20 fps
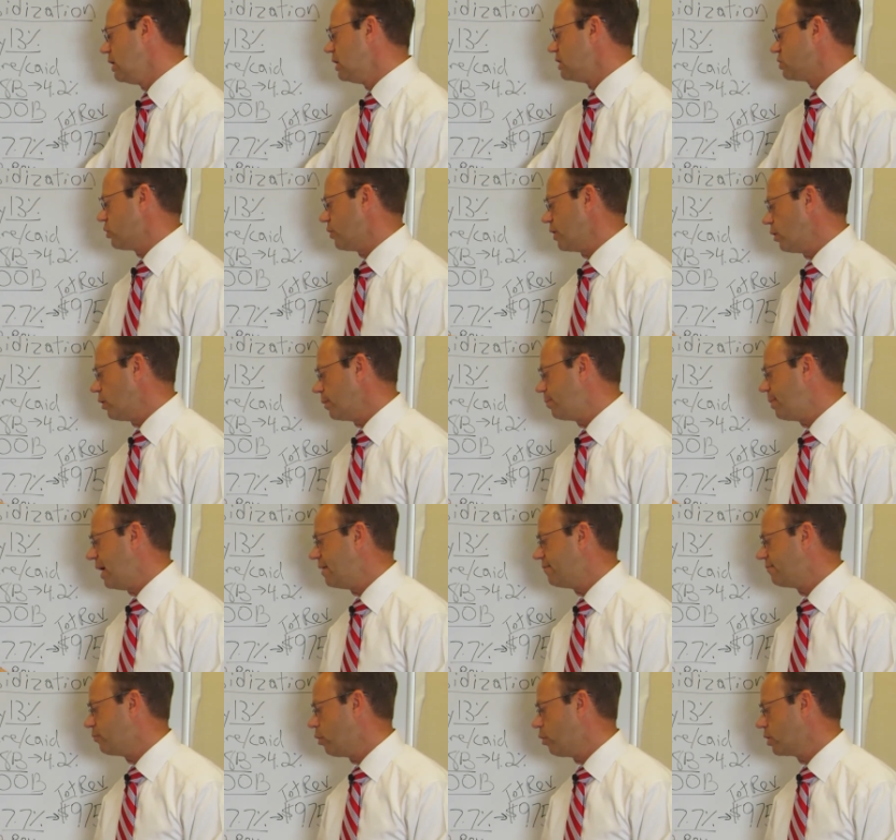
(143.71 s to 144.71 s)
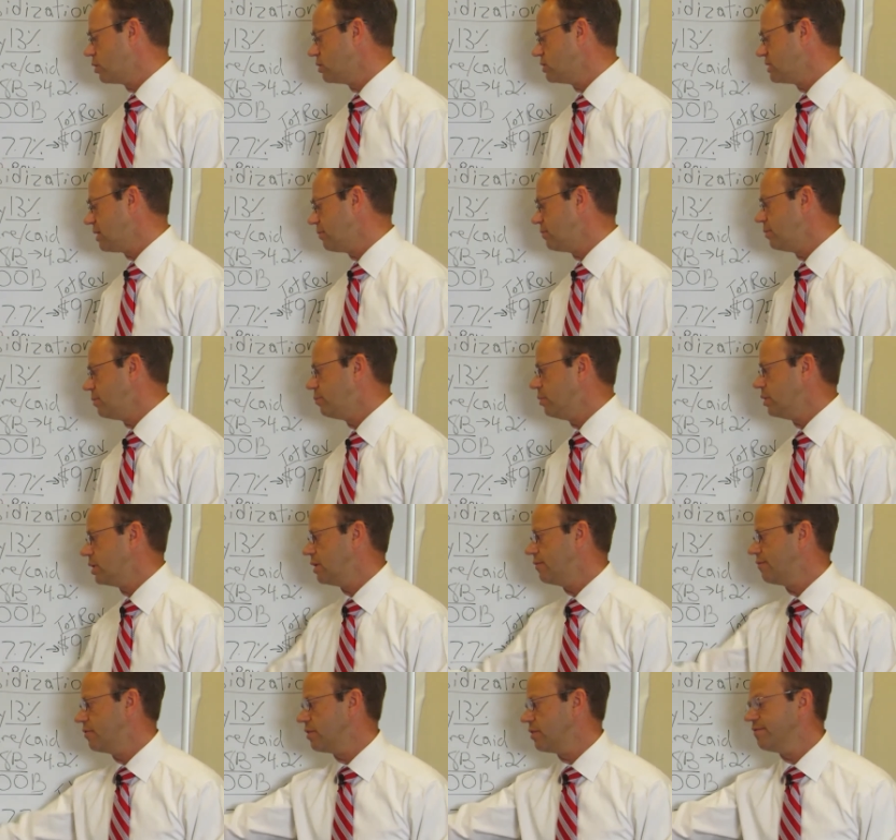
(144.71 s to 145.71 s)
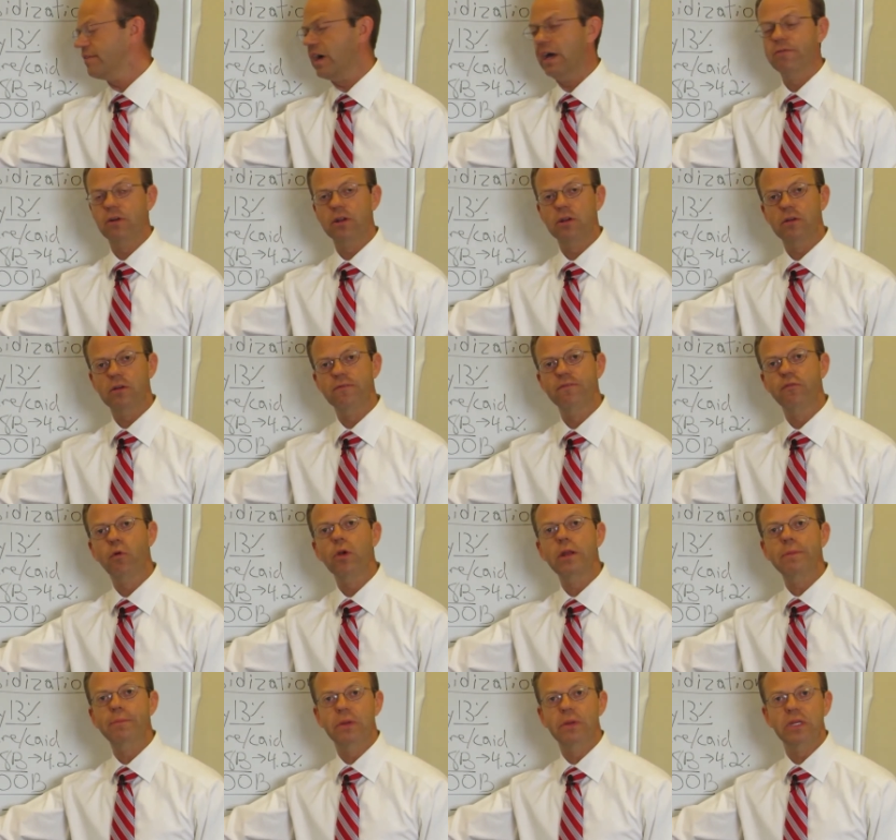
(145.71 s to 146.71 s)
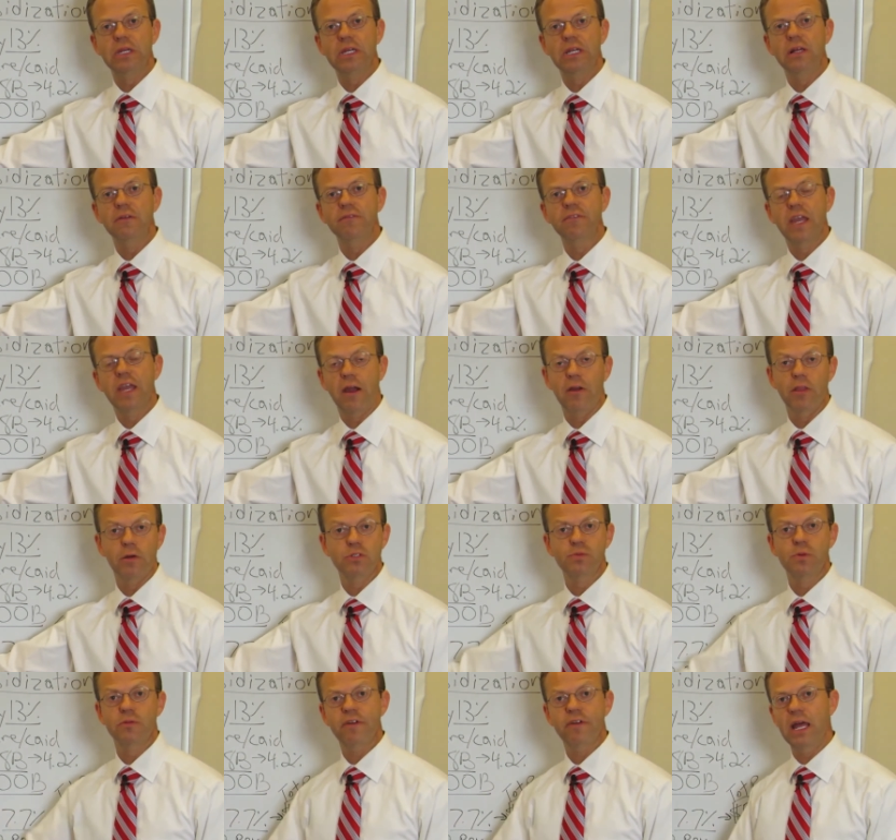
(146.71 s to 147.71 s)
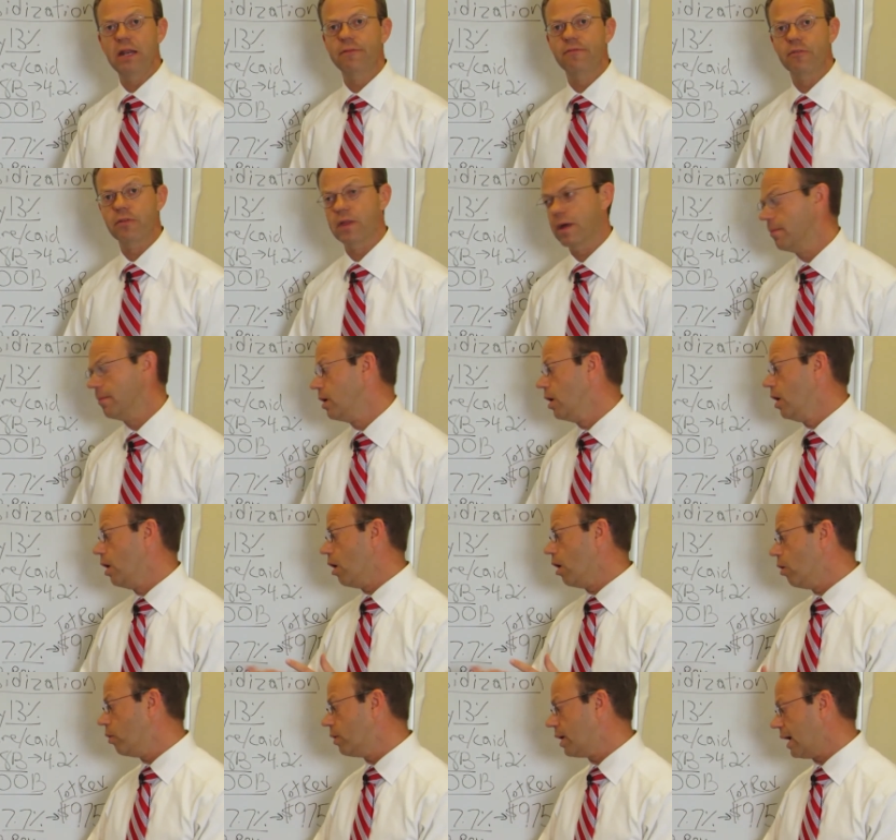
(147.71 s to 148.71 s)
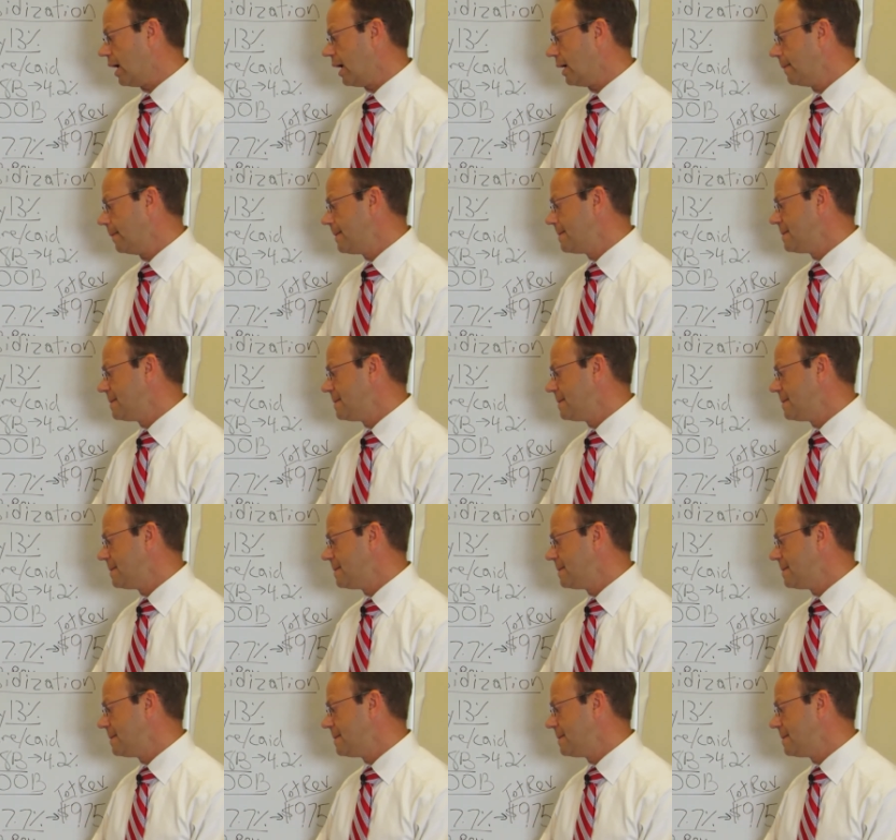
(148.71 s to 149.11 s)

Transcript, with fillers: So they only paid 470 billion for the 540 billion of care that was provided for them. Okay,